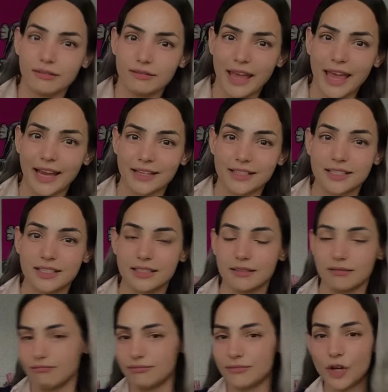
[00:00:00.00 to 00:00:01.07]
ex
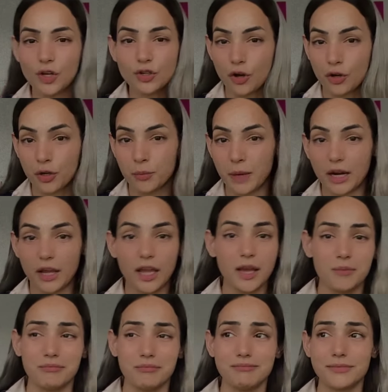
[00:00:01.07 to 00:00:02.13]
not talking about
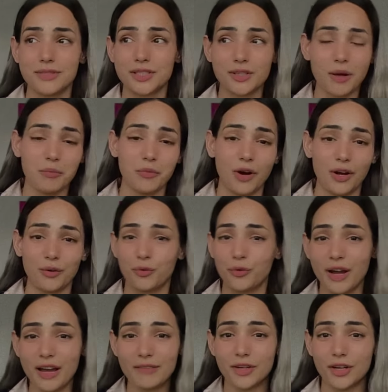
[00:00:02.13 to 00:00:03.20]
him someone
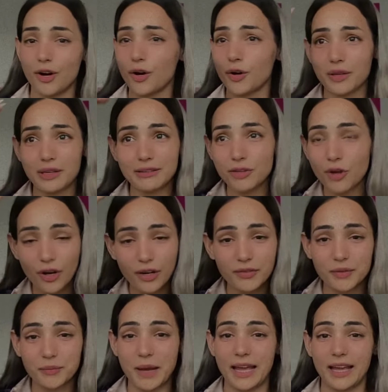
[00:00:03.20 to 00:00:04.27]
whoever or not
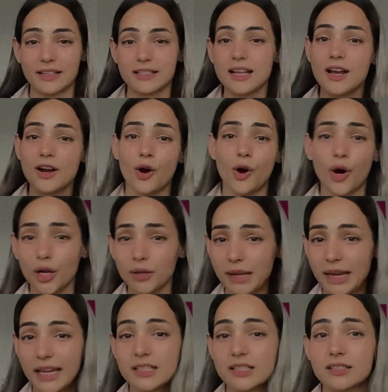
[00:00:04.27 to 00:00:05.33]
even my ex all
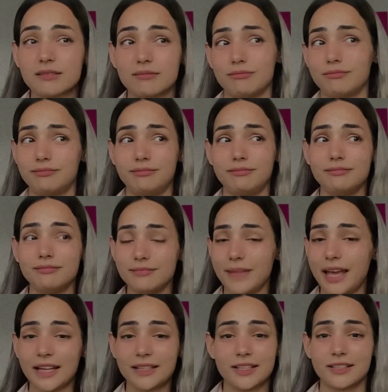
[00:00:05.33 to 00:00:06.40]
my ex
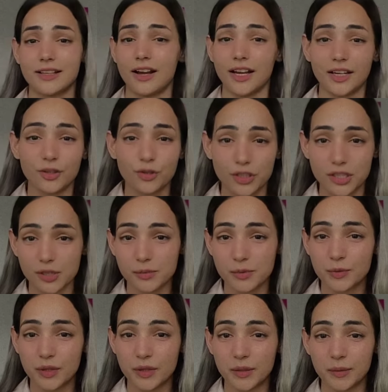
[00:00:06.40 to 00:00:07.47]
exes are in good terms
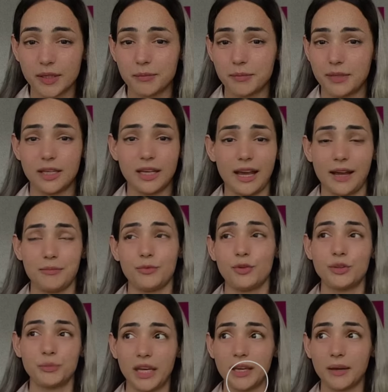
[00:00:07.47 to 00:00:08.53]
with with
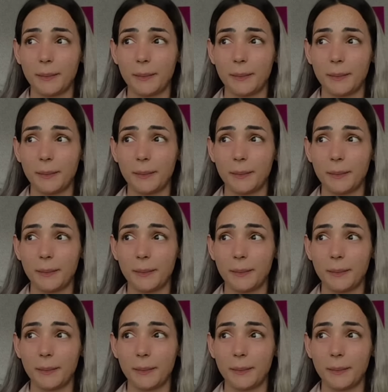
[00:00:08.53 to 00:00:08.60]
me